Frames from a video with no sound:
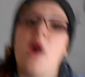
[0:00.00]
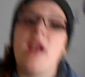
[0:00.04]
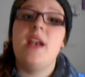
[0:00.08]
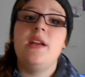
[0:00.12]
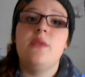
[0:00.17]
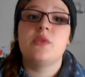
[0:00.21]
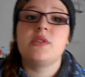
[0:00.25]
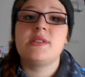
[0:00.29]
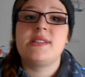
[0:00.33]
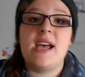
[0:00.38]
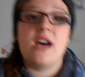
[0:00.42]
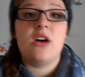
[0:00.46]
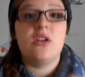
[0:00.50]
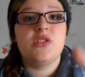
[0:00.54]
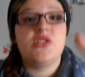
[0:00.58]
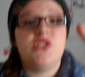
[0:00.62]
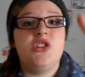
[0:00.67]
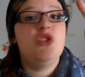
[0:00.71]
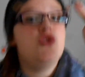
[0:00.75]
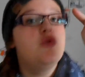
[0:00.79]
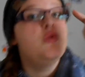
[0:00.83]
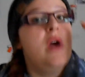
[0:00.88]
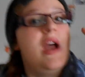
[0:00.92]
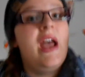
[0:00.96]
to what anyone
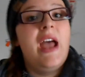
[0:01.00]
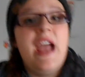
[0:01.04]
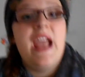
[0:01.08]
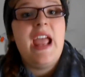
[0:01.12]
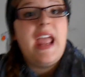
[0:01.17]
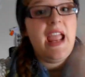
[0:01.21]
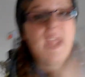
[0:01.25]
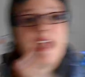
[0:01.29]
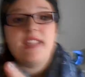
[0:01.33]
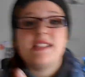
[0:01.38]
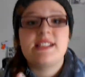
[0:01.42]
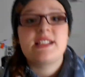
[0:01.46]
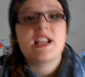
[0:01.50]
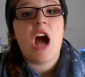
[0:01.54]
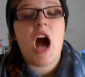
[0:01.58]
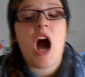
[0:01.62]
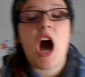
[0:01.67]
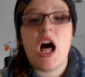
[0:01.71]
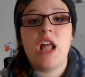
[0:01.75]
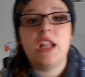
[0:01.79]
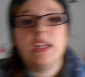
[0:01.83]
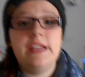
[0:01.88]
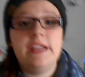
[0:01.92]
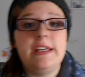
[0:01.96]
tells you. It's
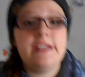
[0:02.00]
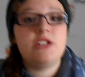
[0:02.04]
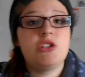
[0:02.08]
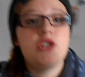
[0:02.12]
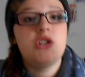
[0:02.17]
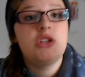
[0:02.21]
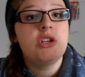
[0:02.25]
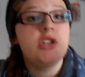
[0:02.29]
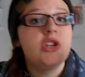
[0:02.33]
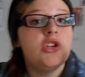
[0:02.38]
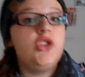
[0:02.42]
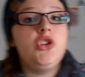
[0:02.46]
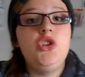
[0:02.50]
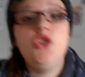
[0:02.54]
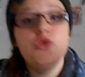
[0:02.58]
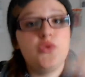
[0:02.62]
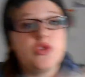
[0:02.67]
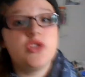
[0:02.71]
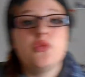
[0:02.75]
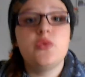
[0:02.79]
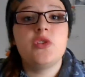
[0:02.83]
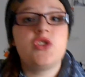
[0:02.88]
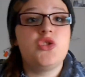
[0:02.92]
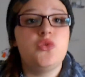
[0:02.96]
college. You
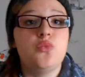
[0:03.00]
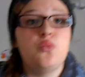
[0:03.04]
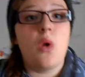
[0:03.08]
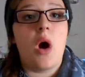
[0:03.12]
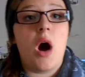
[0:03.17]
do what you